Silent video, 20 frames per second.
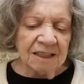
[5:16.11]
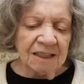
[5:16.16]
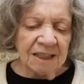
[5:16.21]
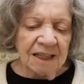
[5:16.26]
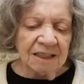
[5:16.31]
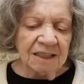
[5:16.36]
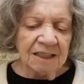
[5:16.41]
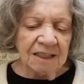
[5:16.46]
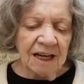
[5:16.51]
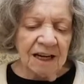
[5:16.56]

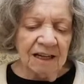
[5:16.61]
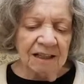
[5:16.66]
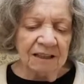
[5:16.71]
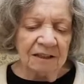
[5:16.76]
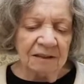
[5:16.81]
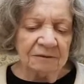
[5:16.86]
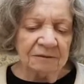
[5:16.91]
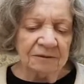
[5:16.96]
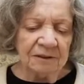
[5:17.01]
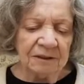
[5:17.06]
that's kind
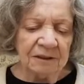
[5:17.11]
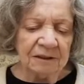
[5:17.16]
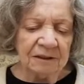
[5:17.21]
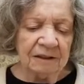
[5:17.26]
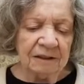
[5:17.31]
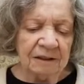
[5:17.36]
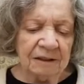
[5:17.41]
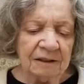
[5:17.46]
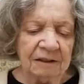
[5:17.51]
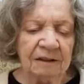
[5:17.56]
of
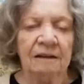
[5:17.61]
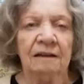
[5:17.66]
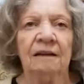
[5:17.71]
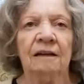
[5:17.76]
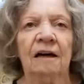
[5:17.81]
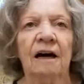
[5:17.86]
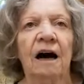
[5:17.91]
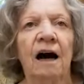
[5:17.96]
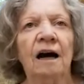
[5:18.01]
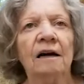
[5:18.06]

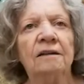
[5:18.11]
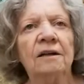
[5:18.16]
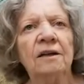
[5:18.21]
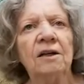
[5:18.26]
a